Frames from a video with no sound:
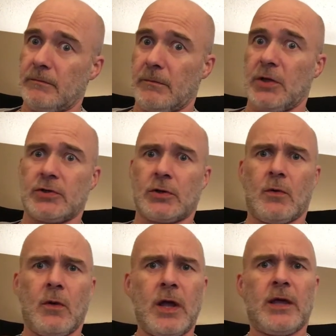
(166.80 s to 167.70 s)
makes you
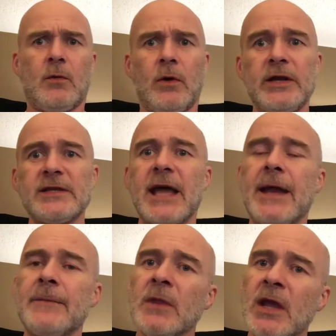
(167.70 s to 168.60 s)
go, "Hey, what is
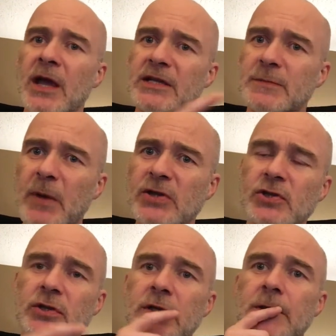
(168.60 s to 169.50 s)
that?"
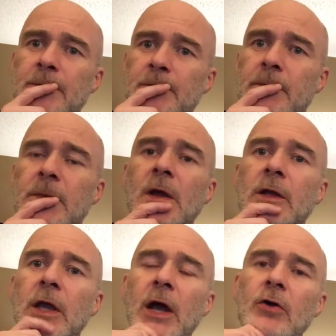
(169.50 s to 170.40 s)
Especially in
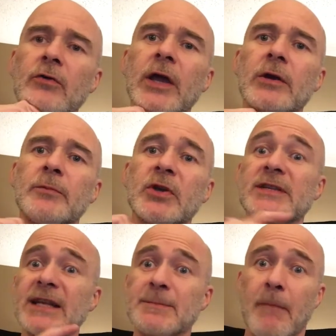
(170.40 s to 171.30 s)
Gale Crater, because
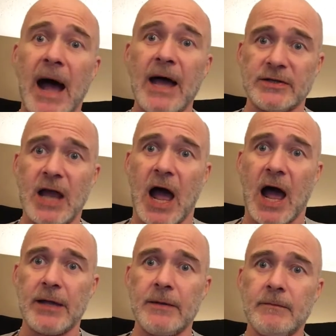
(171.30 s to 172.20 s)
that's miles
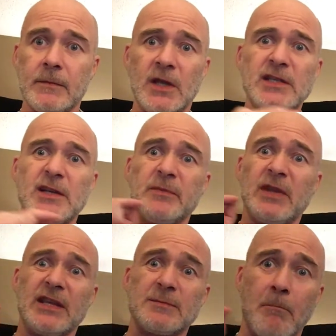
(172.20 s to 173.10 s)
high. That's something
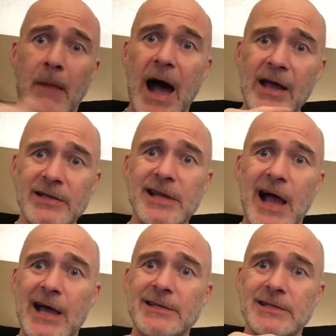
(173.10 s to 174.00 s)
that's miles
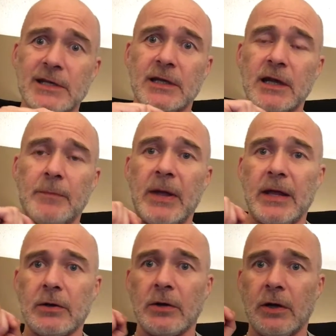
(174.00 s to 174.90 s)
high sticking up out
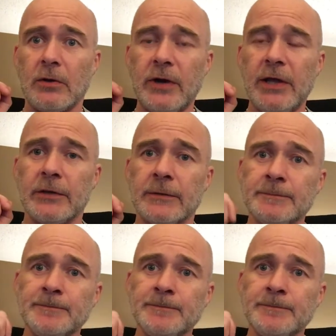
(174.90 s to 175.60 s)
of Gale Crater.